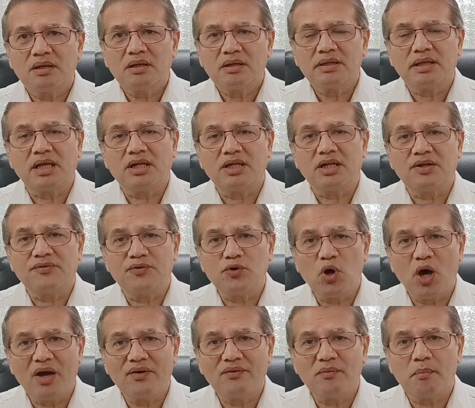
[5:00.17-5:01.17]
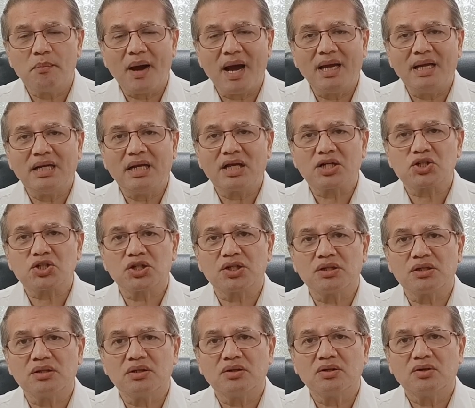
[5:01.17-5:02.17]
Then if you have a
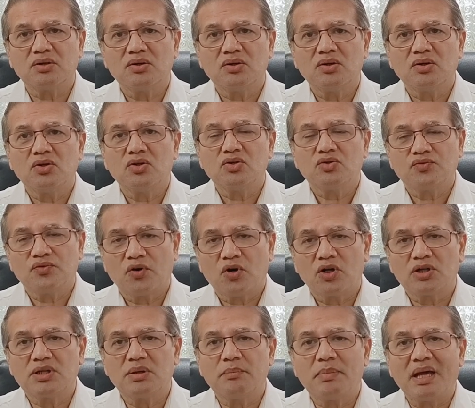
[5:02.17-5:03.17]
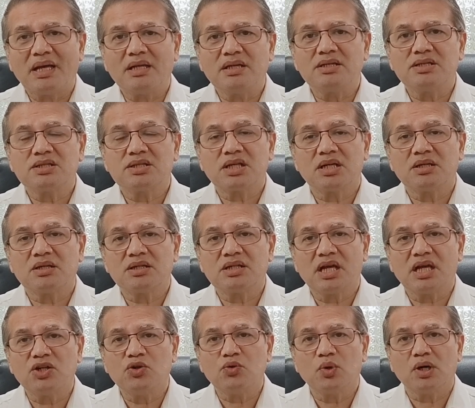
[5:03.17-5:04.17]
by-election for the balanced
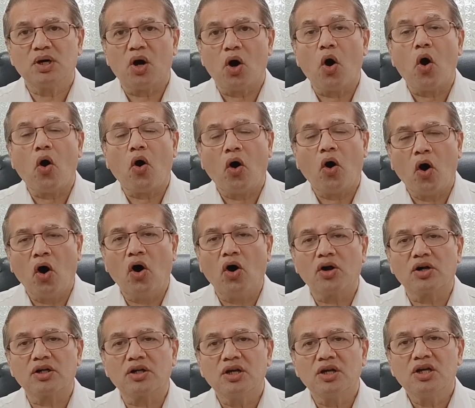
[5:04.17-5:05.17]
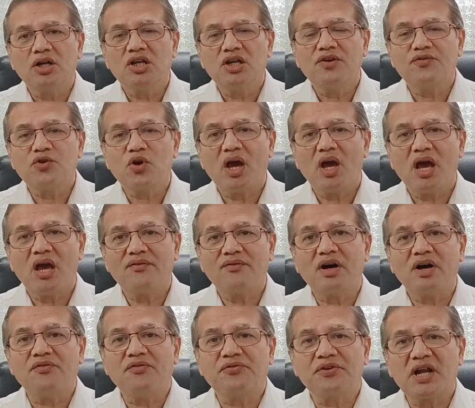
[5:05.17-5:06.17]
tenure, or if you have
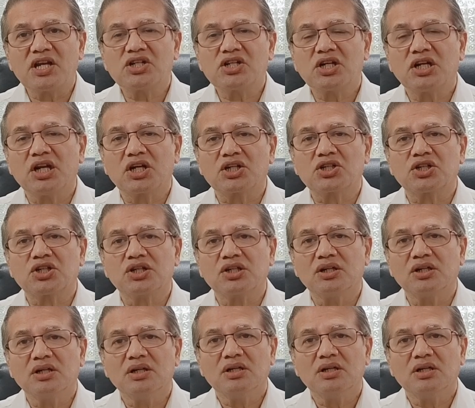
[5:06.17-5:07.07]
a fresh election